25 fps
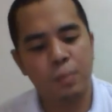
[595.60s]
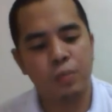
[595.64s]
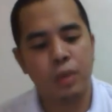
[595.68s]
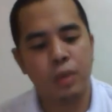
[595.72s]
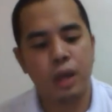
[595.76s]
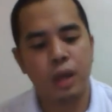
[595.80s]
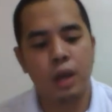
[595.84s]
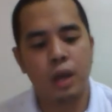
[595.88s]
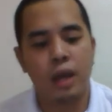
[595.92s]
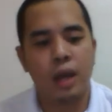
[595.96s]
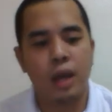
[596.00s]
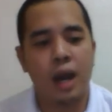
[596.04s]

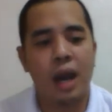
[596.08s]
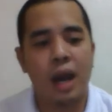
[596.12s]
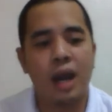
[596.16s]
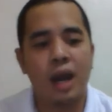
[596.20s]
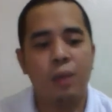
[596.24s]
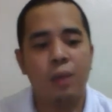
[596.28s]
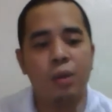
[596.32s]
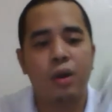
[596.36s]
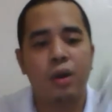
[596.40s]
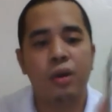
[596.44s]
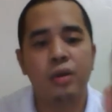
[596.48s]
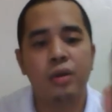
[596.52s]
I am
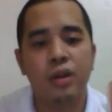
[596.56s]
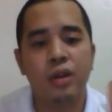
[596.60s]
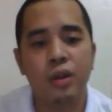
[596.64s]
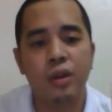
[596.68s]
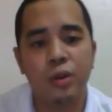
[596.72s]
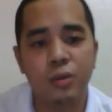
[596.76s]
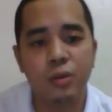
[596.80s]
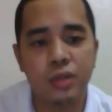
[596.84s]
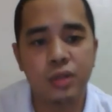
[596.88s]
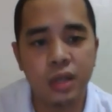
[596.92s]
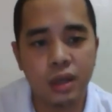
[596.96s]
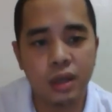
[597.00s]
currently
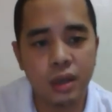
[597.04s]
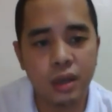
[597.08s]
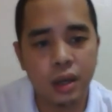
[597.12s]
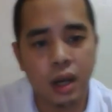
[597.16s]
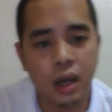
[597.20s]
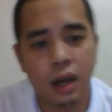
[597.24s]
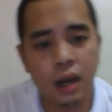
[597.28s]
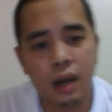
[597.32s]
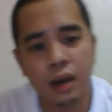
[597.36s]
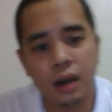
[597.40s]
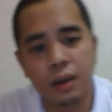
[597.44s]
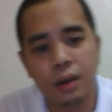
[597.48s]
using
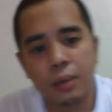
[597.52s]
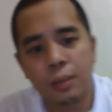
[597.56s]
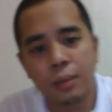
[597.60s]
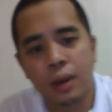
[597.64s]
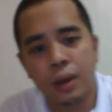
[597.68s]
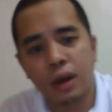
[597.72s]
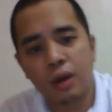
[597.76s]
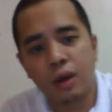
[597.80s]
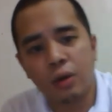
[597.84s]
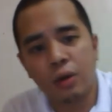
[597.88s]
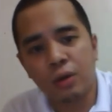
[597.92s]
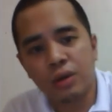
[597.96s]
my
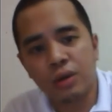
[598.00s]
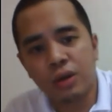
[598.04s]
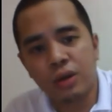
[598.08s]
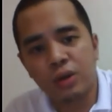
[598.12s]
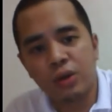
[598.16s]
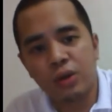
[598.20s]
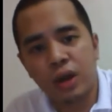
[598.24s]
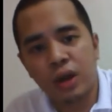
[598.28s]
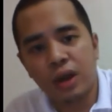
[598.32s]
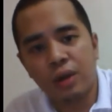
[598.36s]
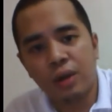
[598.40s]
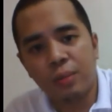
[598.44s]
Golden
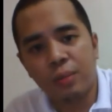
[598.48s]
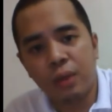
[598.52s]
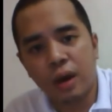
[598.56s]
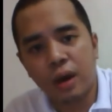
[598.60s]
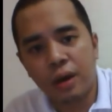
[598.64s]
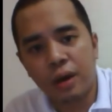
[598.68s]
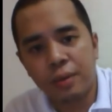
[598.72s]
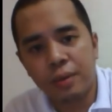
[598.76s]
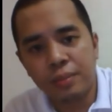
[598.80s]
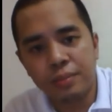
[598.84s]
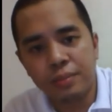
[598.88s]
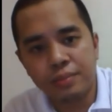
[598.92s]
Dragon mod.
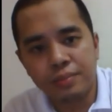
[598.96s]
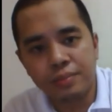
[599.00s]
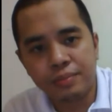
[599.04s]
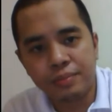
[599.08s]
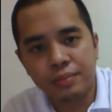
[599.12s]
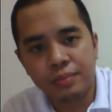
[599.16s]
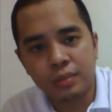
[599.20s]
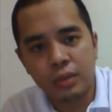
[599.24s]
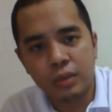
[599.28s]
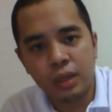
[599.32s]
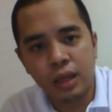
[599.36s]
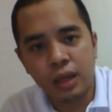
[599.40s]

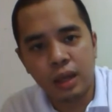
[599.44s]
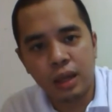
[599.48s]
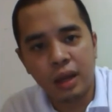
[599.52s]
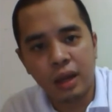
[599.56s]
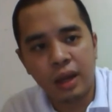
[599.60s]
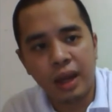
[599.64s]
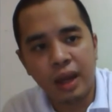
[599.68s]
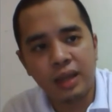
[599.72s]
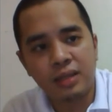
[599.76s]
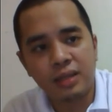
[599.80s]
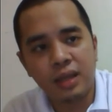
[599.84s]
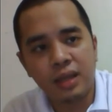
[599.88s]
in an
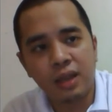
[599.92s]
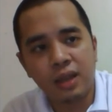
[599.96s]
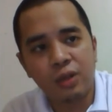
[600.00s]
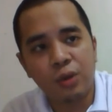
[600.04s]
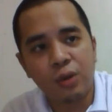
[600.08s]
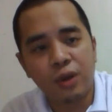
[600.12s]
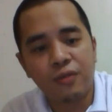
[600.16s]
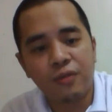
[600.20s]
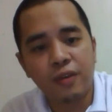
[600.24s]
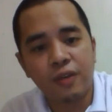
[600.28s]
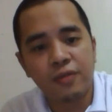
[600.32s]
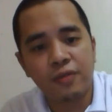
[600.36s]

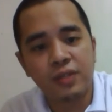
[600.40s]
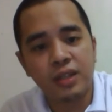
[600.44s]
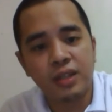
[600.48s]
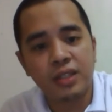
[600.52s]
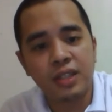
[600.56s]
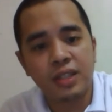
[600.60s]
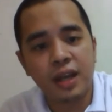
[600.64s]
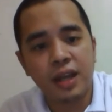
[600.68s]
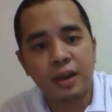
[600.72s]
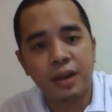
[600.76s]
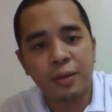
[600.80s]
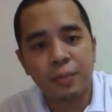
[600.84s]
18350
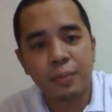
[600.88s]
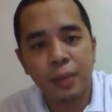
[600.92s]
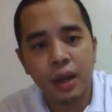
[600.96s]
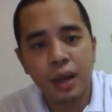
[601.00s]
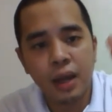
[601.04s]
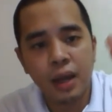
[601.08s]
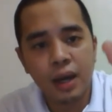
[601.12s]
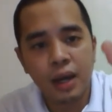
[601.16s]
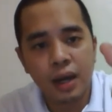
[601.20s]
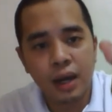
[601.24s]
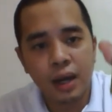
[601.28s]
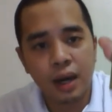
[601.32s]
setting.
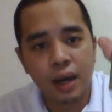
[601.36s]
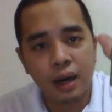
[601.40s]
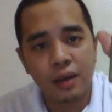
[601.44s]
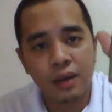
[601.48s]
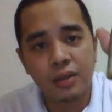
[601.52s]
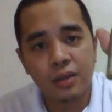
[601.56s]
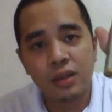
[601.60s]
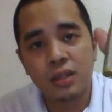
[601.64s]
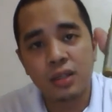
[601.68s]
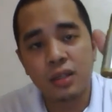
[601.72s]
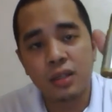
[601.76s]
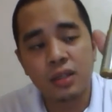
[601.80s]
This
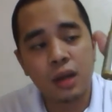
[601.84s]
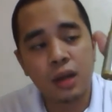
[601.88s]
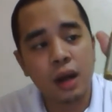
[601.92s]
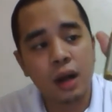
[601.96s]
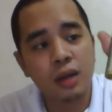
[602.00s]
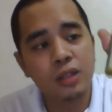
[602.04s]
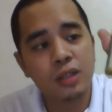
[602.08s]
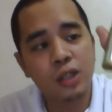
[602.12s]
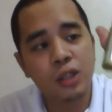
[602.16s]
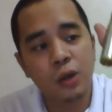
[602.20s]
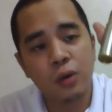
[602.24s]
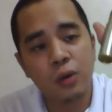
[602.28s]
is
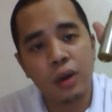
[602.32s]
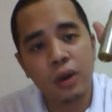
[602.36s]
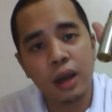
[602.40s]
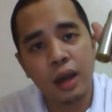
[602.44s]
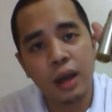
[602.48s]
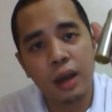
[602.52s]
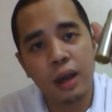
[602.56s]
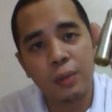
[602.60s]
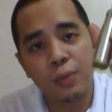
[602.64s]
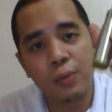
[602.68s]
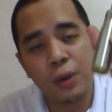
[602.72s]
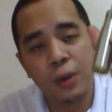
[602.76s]
also a
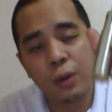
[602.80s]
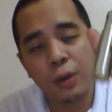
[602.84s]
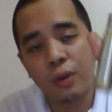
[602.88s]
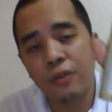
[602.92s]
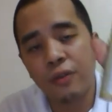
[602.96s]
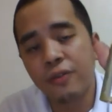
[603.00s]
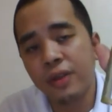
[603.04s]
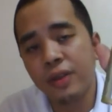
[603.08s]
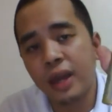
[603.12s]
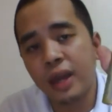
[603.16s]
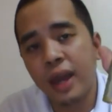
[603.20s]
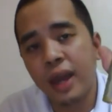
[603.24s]

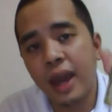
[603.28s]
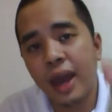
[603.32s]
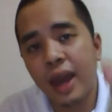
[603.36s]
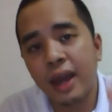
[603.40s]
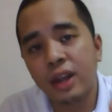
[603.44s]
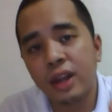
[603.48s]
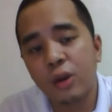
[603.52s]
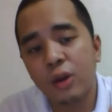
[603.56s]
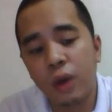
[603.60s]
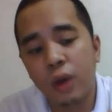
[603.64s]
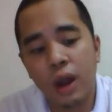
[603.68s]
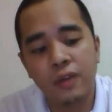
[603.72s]
beautifully
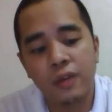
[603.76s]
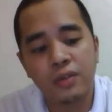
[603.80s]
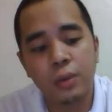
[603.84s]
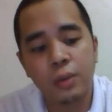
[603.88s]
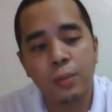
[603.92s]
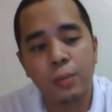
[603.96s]
handcrafted mod,